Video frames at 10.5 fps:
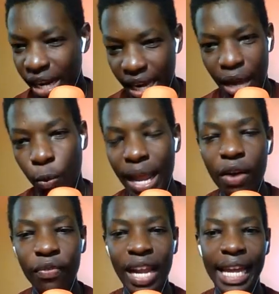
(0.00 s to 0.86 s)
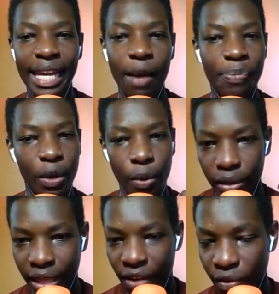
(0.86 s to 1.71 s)
a way of lining up,
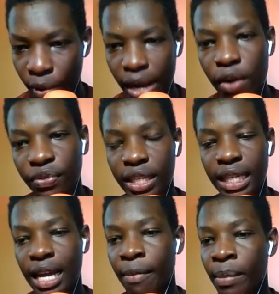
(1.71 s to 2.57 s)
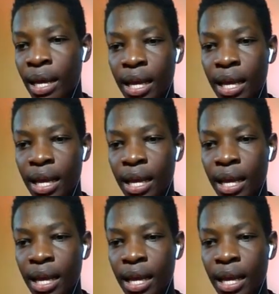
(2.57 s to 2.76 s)
they have a way of setting up,